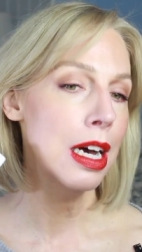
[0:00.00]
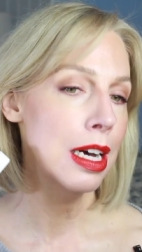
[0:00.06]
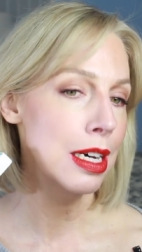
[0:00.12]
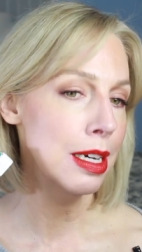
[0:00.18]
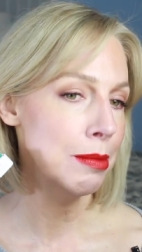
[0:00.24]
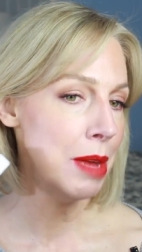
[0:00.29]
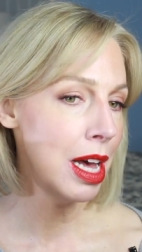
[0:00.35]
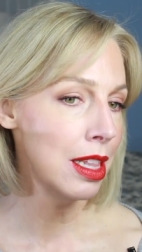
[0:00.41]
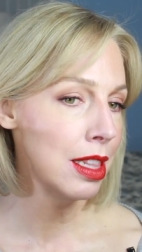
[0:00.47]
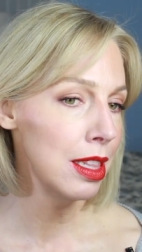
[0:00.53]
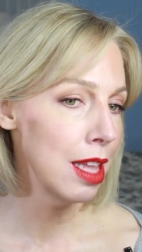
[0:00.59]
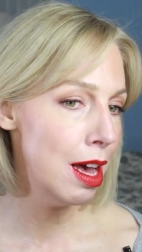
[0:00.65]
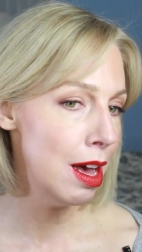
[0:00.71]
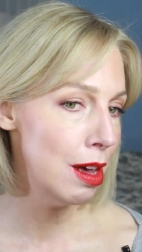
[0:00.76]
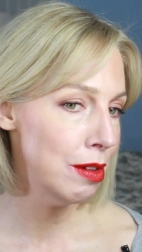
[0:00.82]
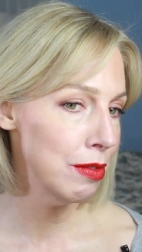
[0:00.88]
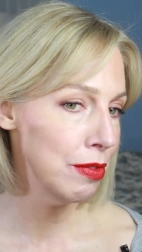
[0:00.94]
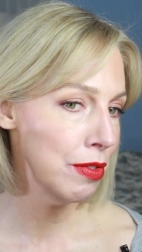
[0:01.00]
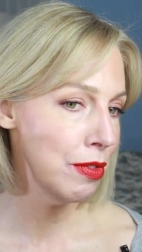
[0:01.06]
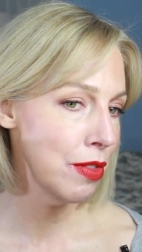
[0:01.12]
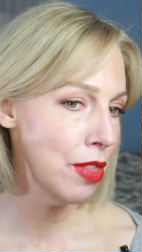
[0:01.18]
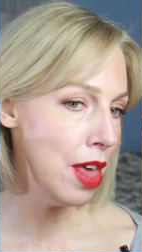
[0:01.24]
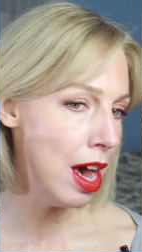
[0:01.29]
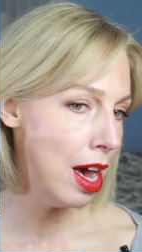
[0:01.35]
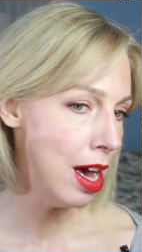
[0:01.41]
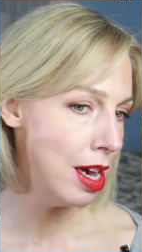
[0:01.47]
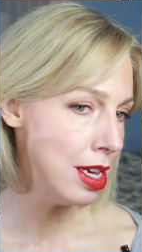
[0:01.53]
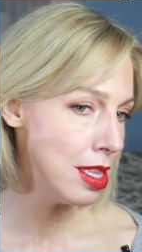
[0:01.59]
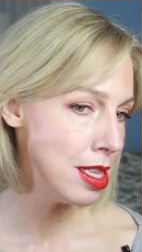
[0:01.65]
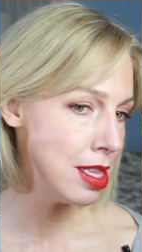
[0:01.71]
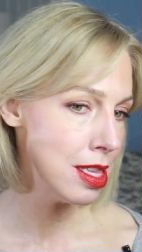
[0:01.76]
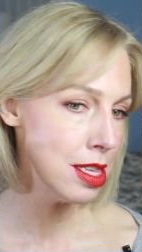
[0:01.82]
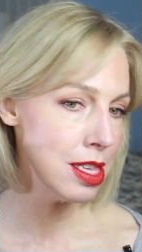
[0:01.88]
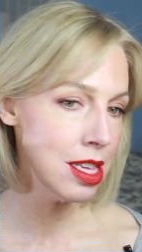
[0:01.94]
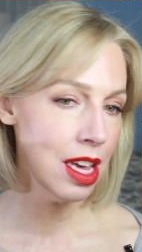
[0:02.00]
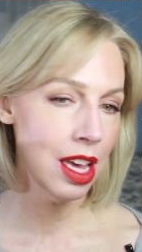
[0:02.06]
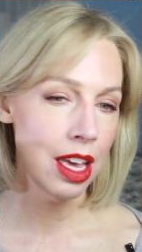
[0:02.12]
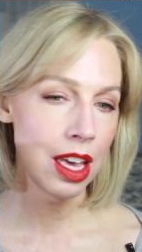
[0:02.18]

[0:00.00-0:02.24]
Um, I love that